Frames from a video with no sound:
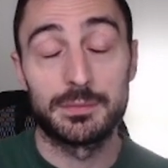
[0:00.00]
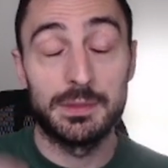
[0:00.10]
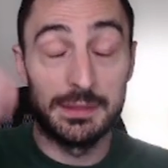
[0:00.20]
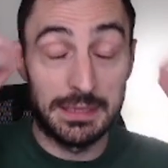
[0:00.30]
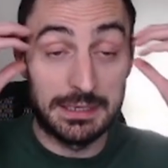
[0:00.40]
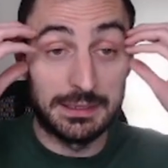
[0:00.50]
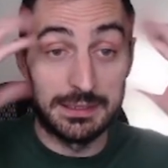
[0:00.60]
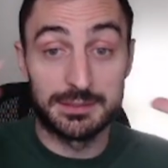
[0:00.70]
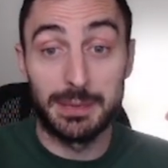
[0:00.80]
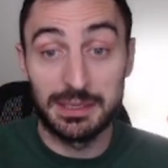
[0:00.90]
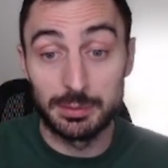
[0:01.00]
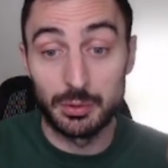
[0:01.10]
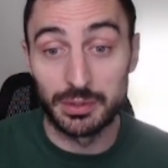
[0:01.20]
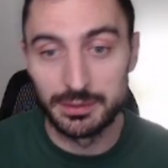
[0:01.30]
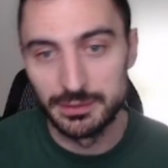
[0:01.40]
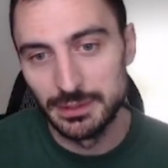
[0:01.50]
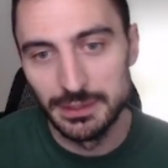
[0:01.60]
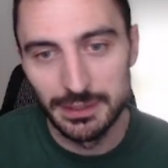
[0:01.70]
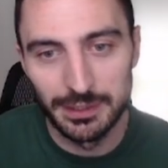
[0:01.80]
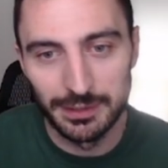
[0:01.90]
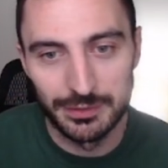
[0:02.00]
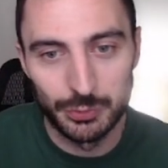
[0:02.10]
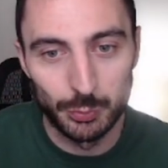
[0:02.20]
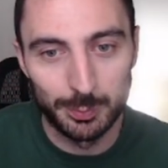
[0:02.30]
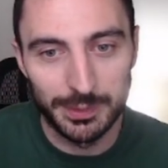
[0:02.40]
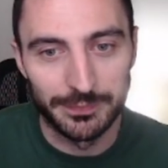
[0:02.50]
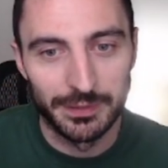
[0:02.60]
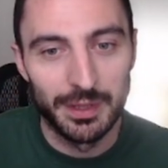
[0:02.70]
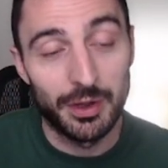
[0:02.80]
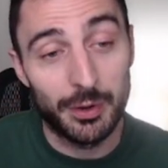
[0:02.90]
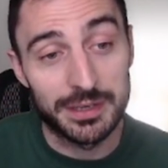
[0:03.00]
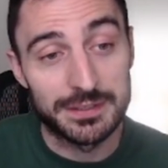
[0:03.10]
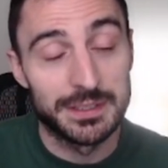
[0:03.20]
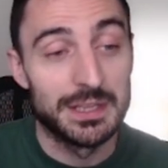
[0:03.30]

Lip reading: That is mind-blowing to me. All right,